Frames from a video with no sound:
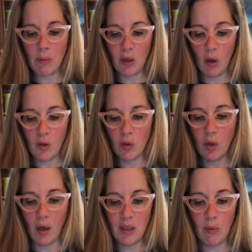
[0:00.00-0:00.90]
but it also
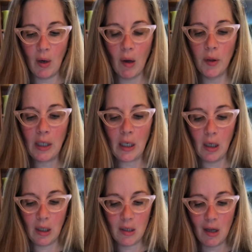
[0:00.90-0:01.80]
talks about healthy
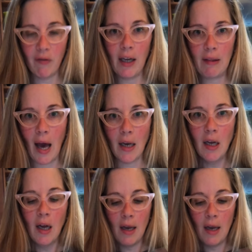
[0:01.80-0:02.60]
eating and stuff like that.